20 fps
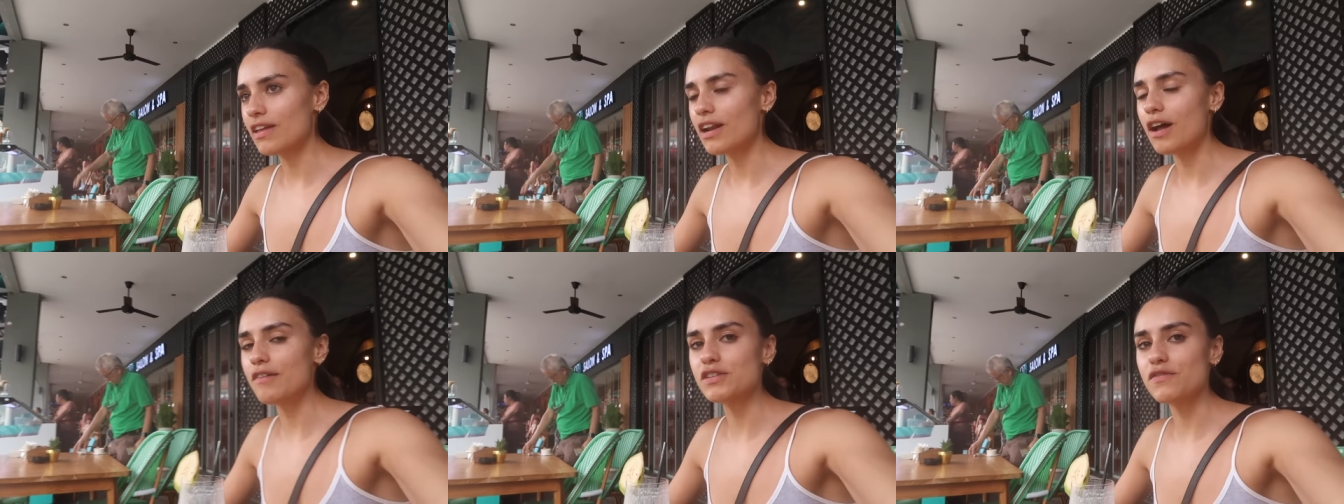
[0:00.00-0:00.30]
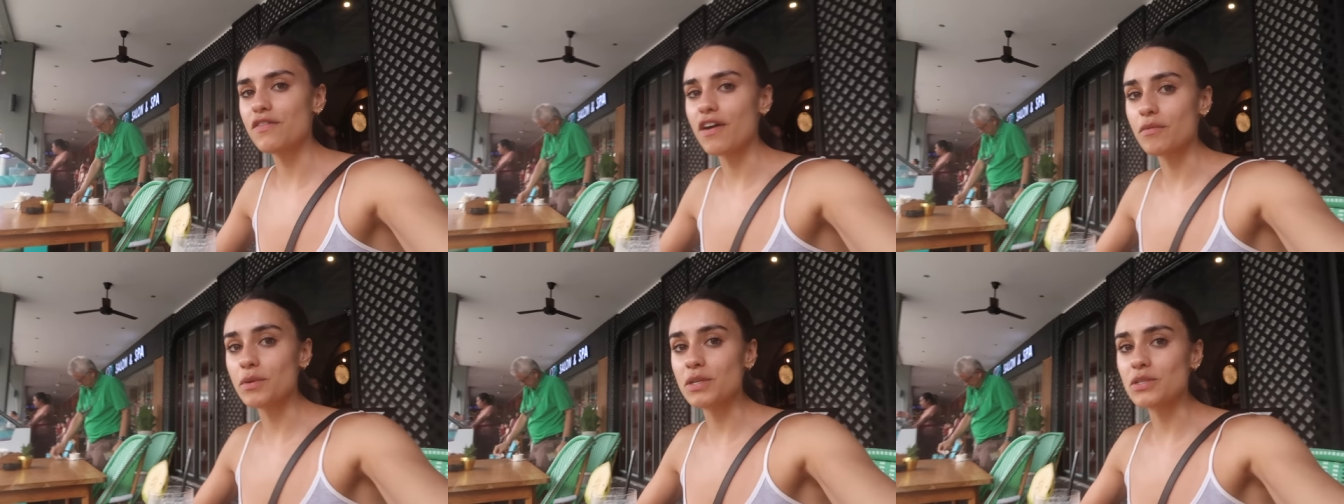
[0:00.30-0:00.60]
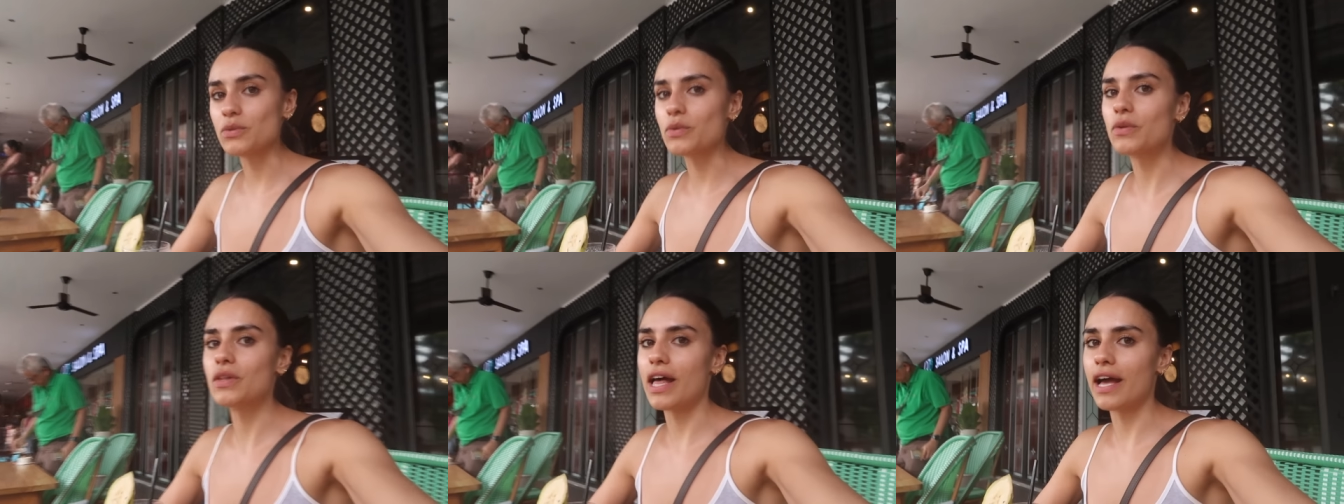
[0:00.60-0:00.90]
then after 5
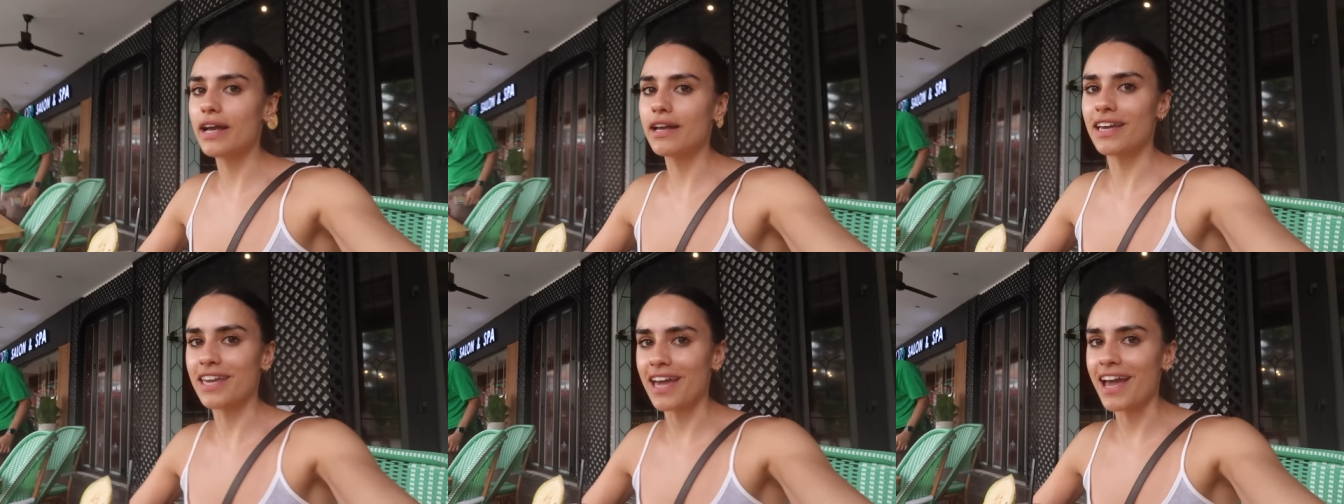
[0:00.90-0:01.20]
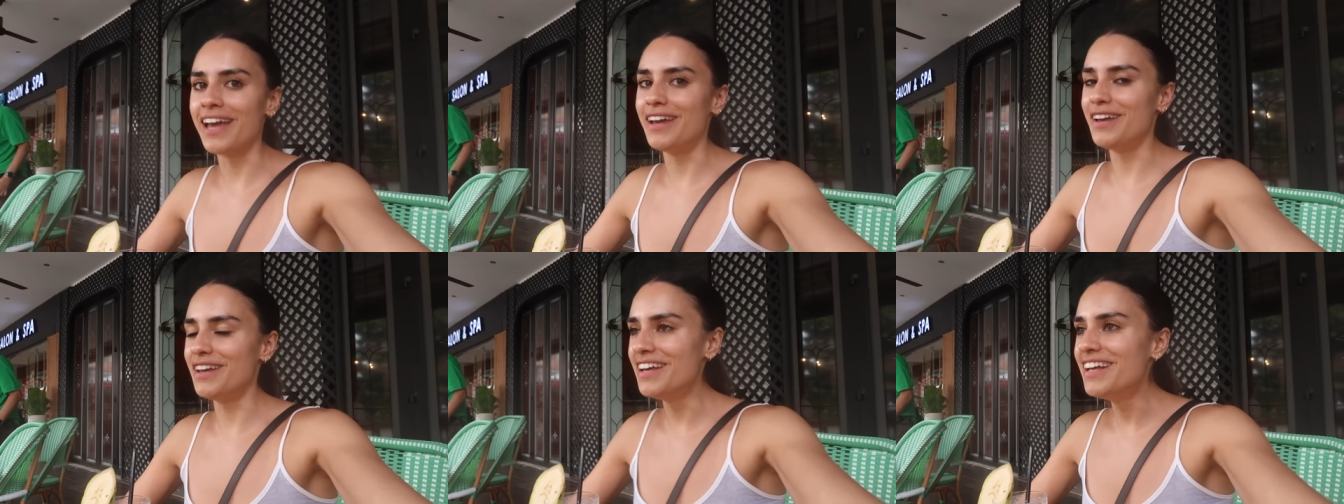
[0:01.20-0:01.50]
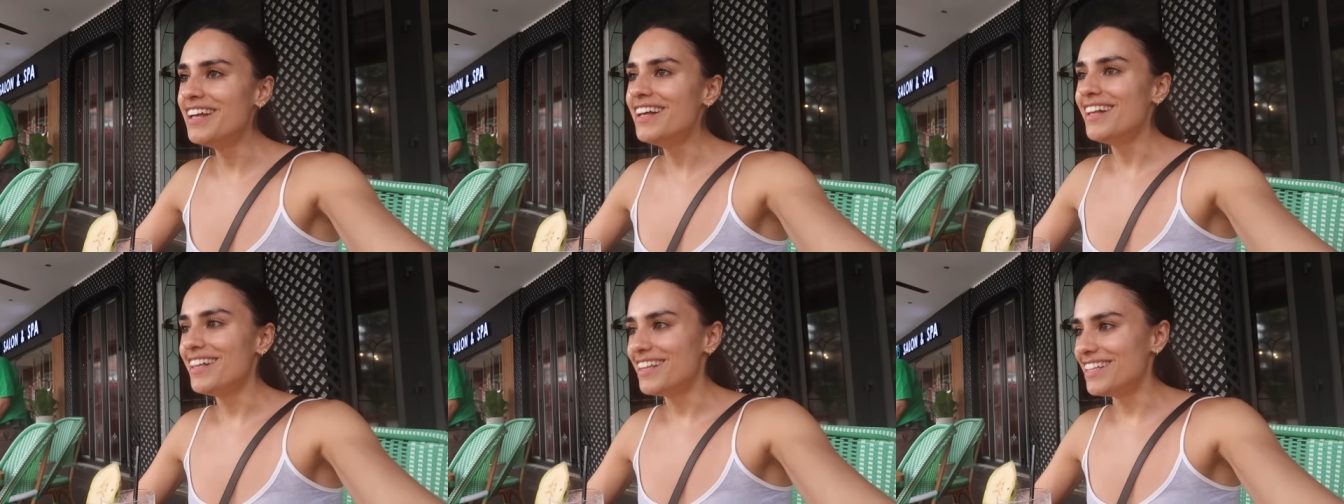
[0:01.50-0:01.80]
minutes, we're like, okay,
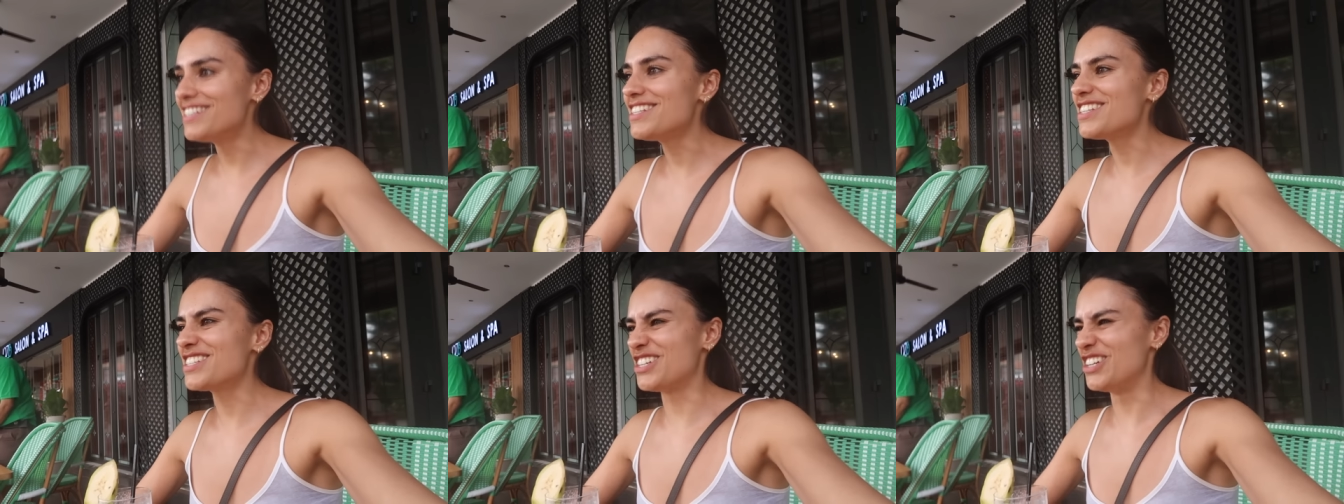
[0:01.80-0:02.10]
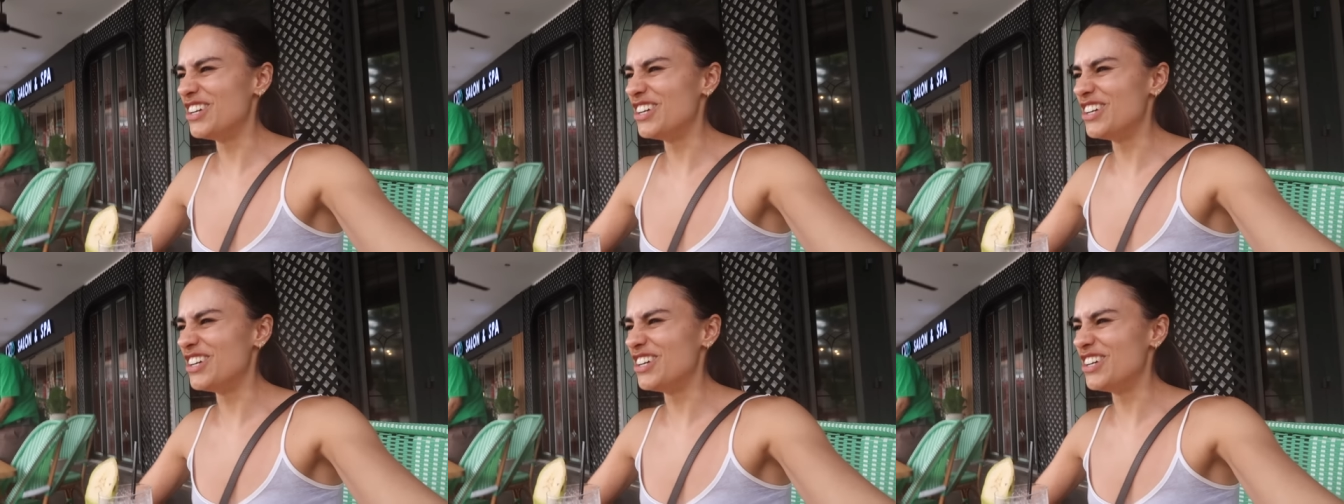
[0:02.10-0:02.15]
this is